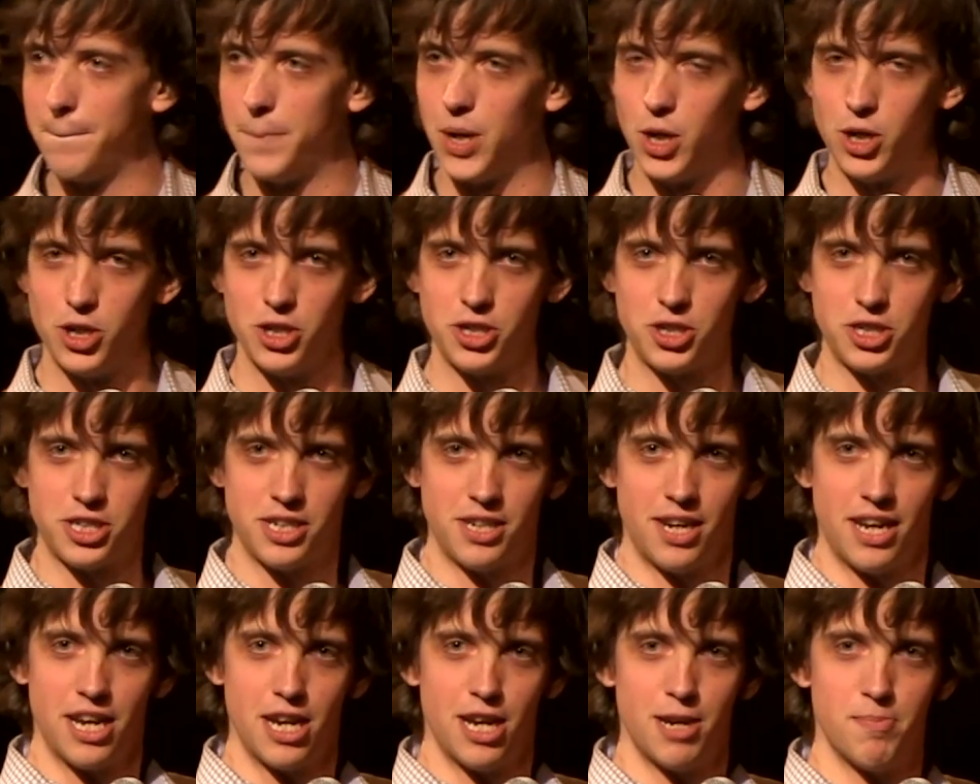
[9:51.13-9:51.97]

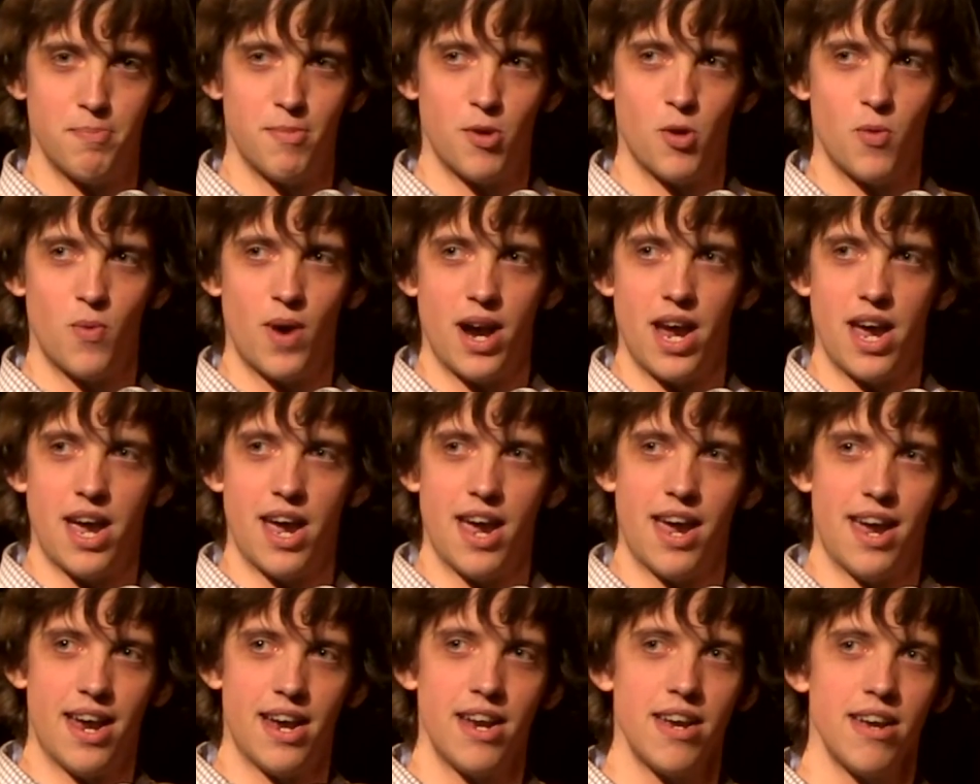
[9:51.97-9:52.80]
pushed him
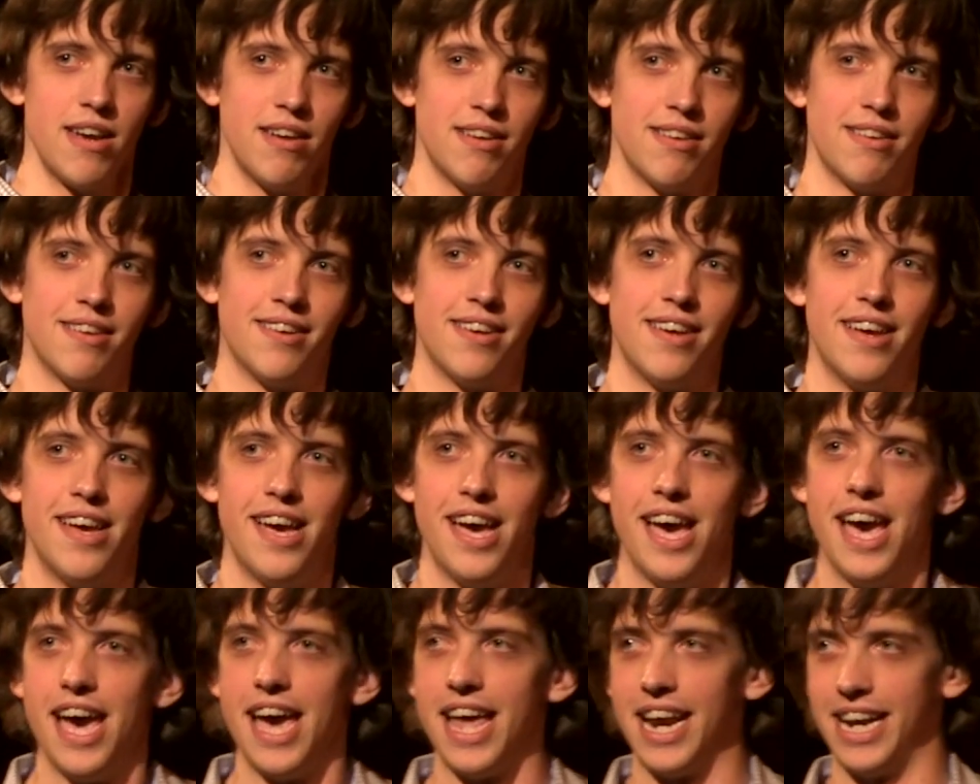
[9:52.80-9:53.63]
away,
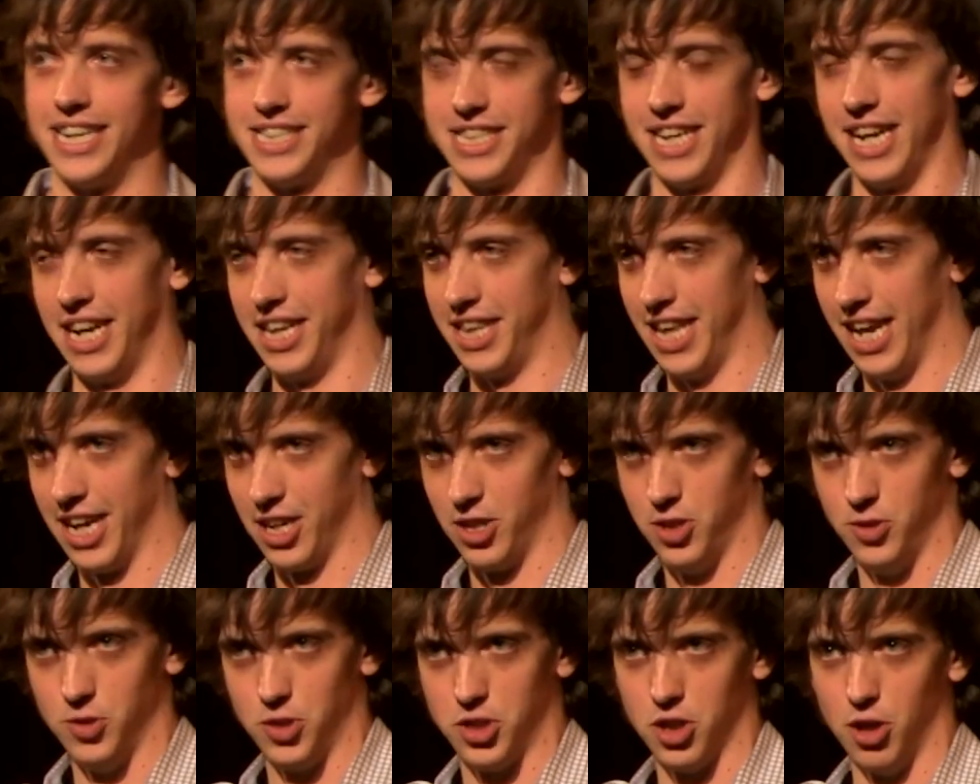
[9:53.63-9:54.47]
and I said,
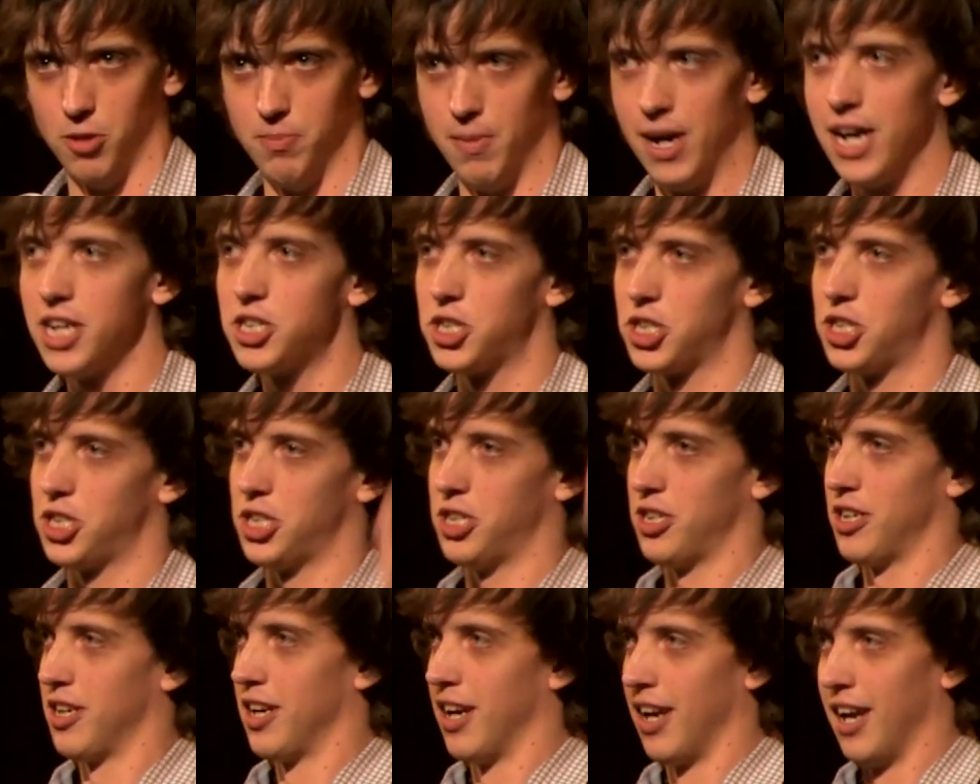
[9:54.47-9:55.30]
"Thank you so
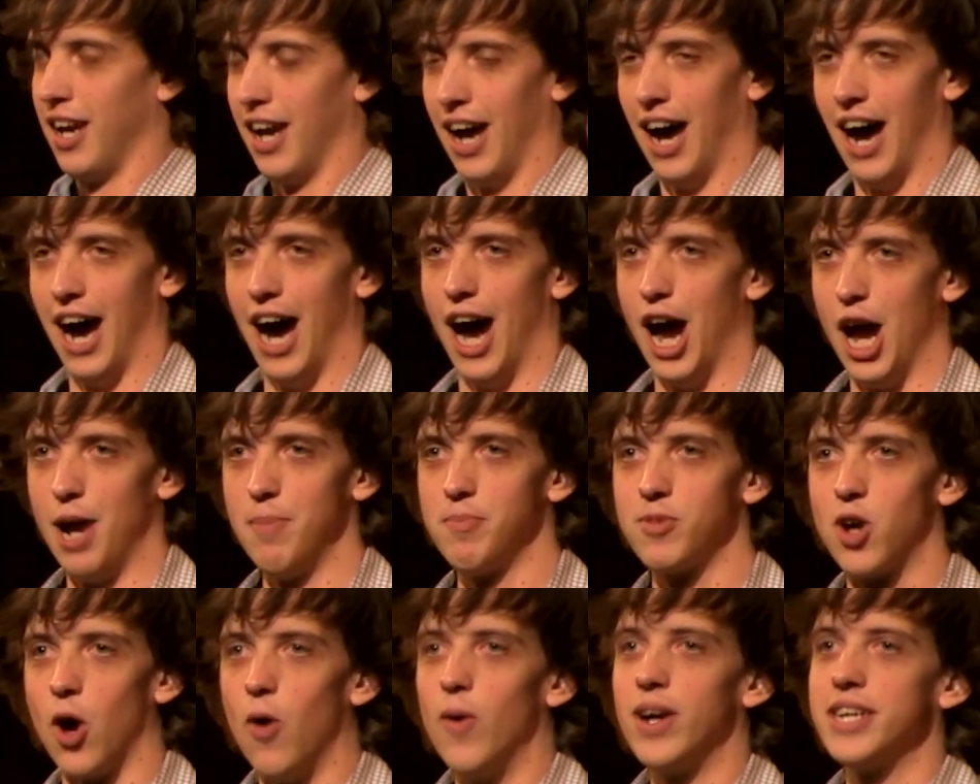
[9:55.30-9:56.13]
much.
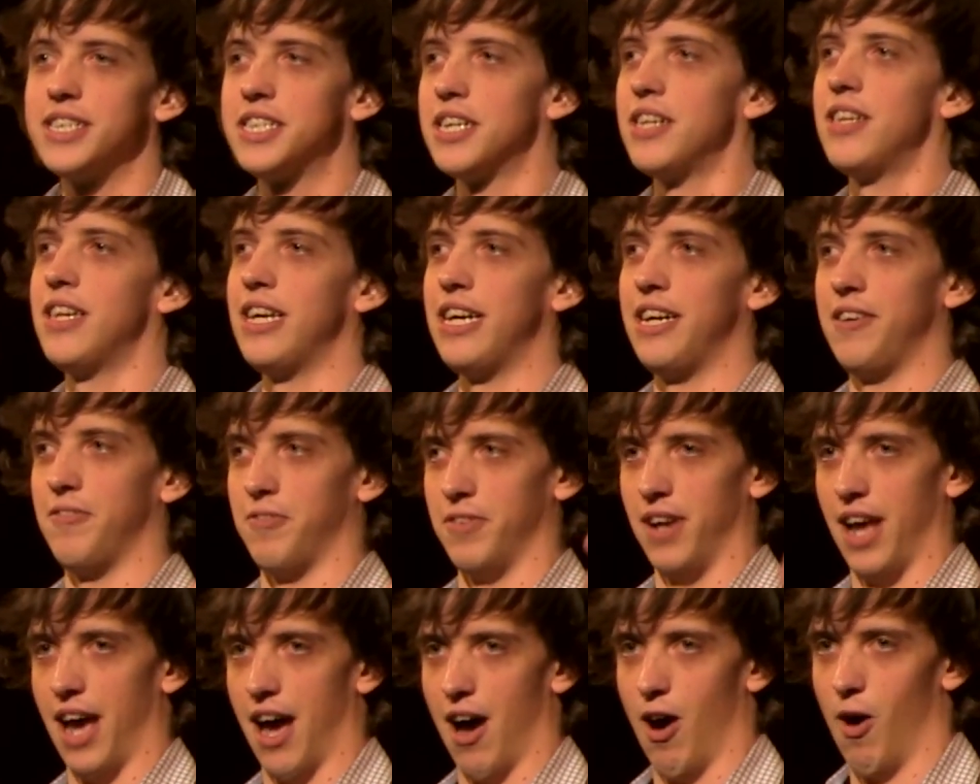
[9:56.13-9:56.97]
I'm going to
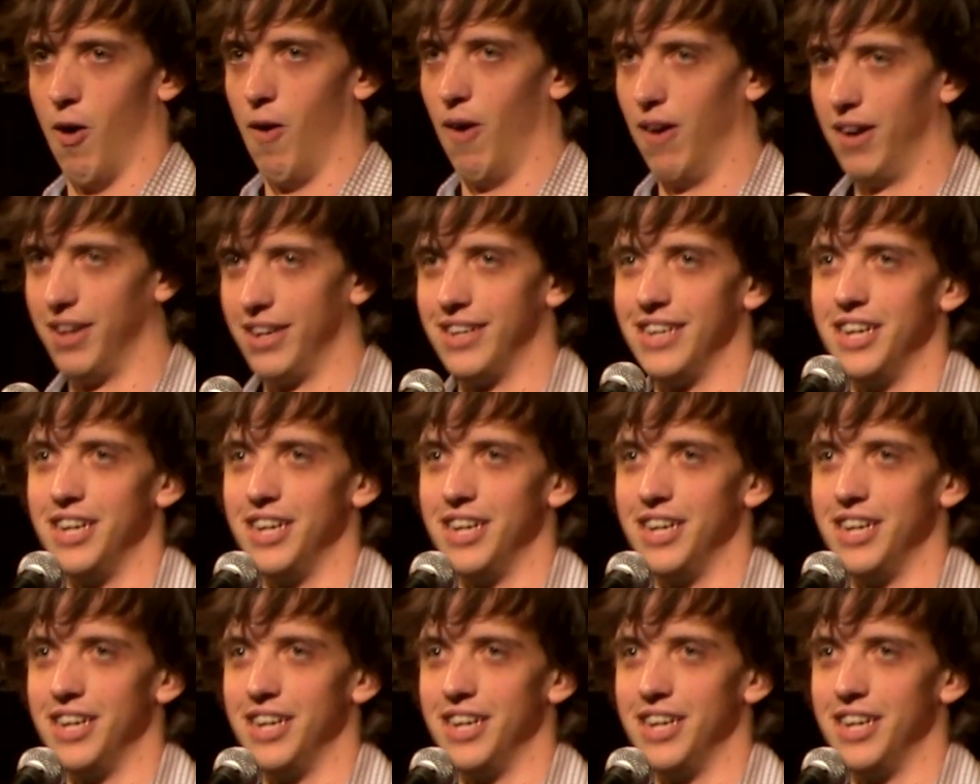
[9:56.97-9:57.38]
leave now,